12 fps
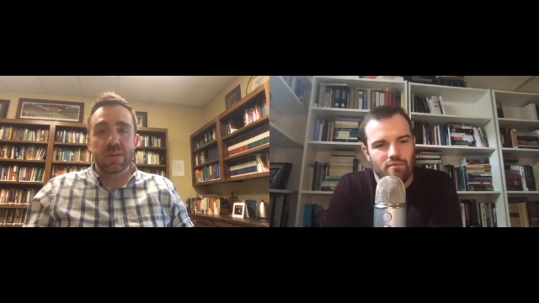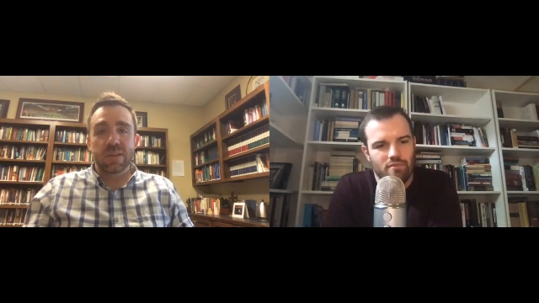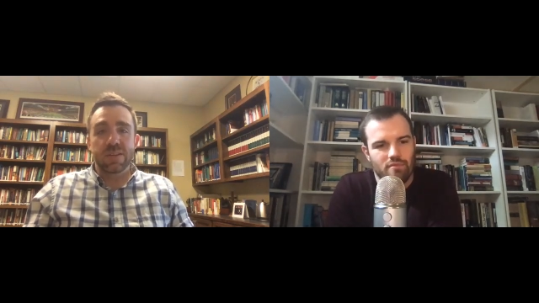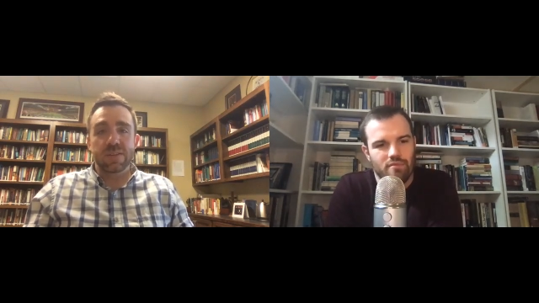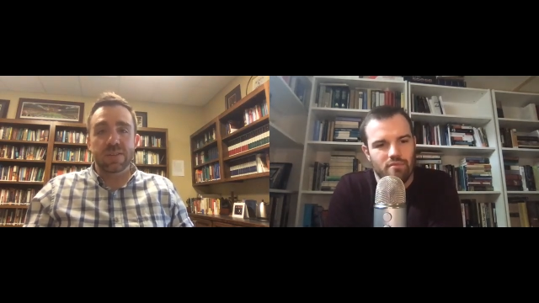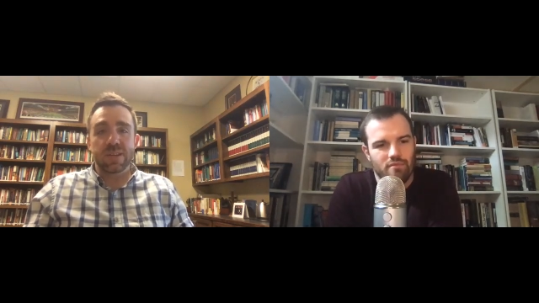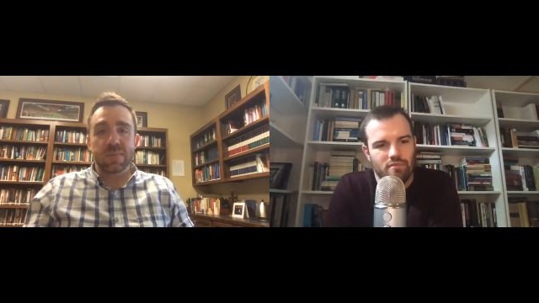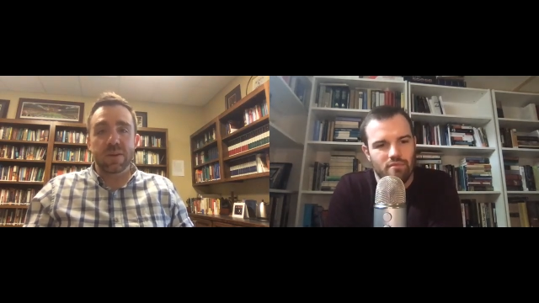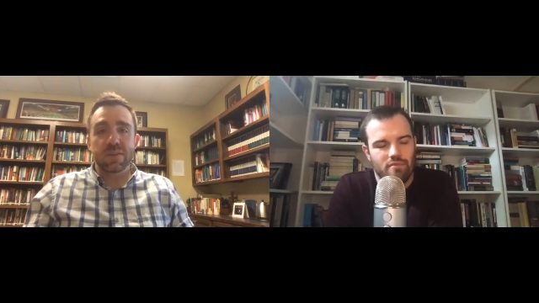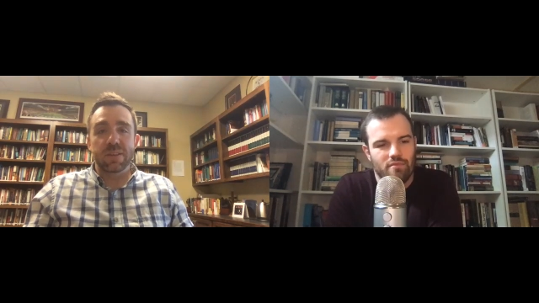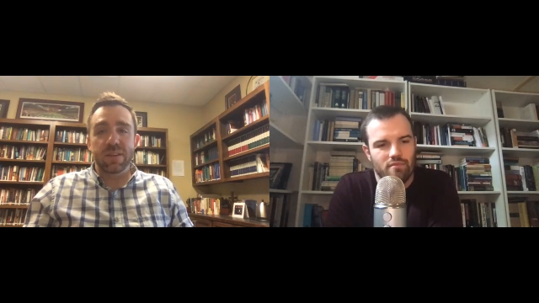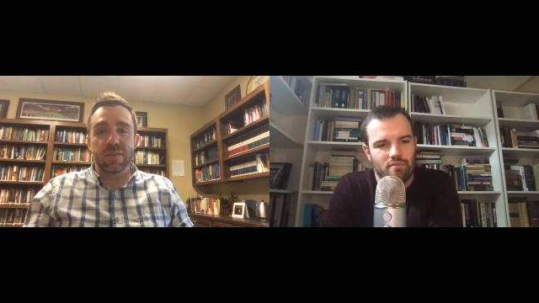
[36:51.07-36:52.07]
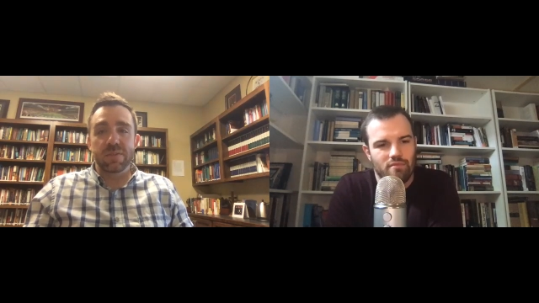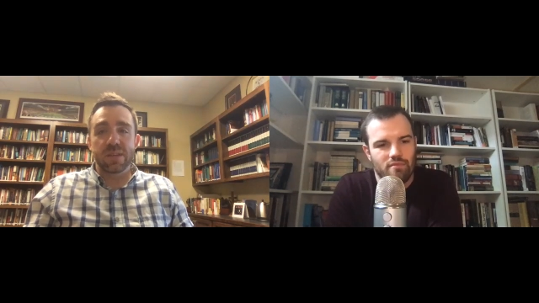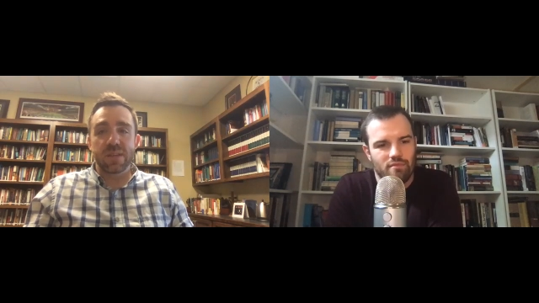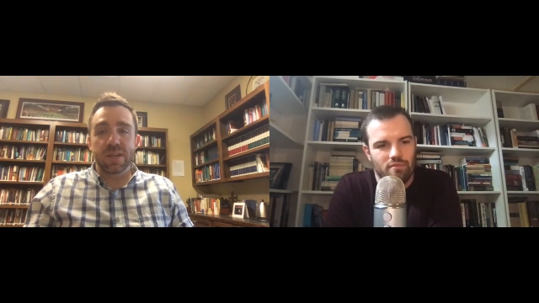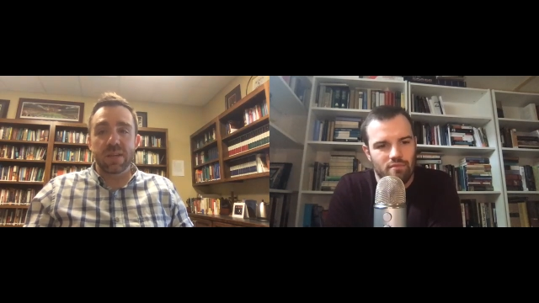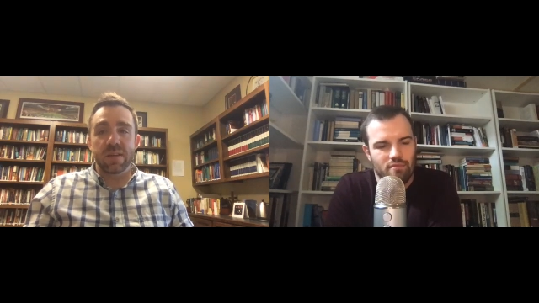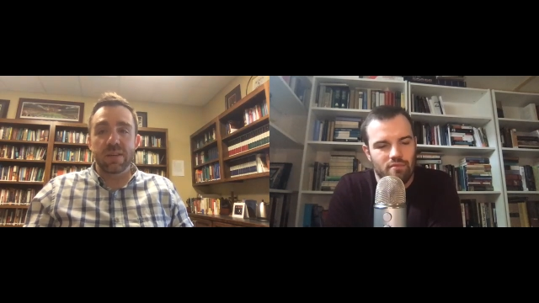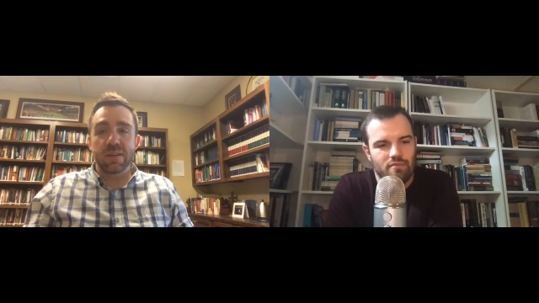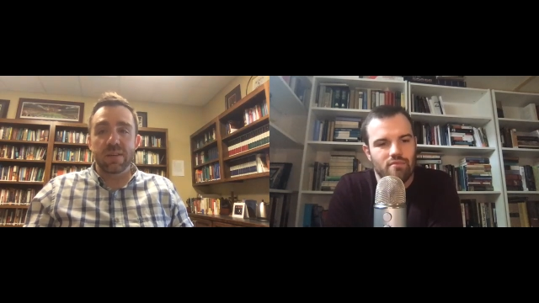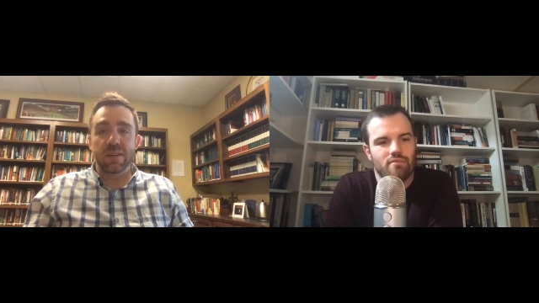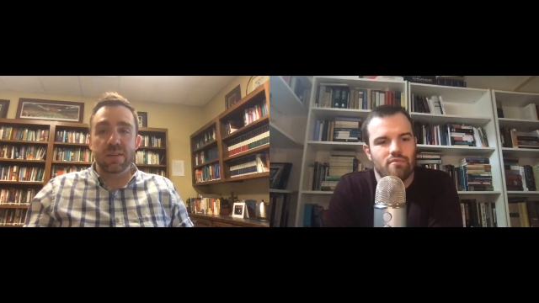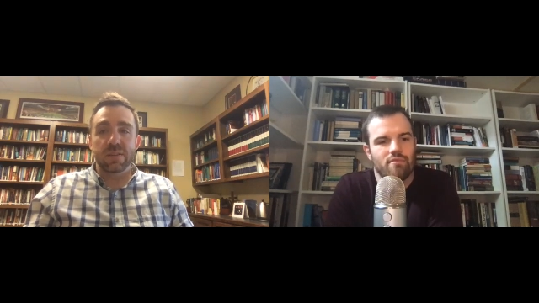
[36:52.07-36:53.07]
Speaker 1: and he's come out the other side.
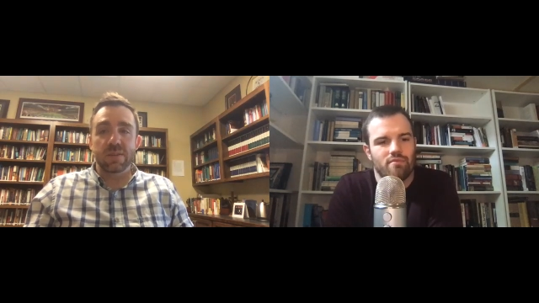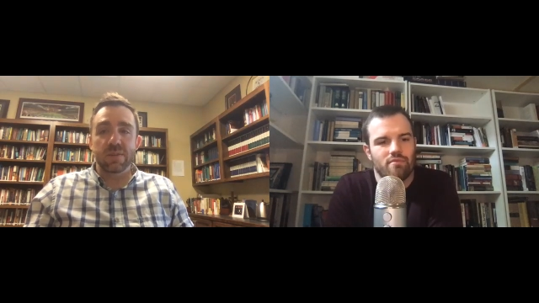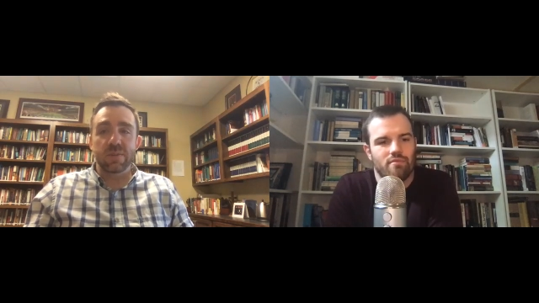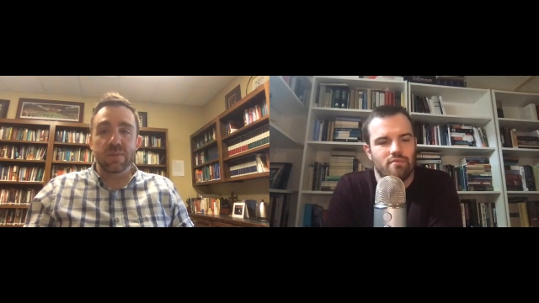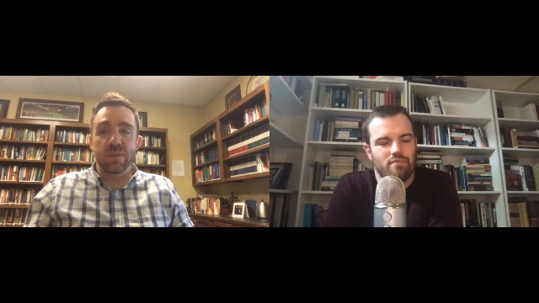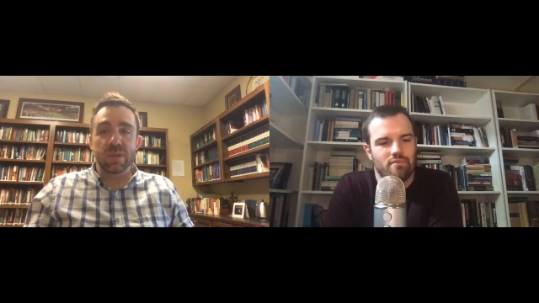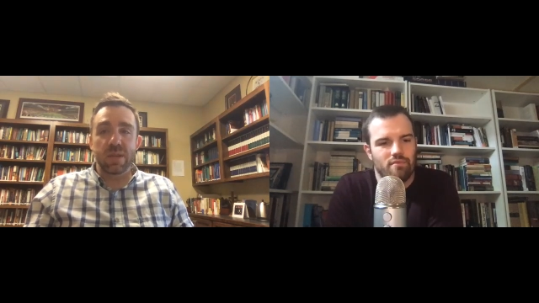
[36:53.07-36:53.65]
And so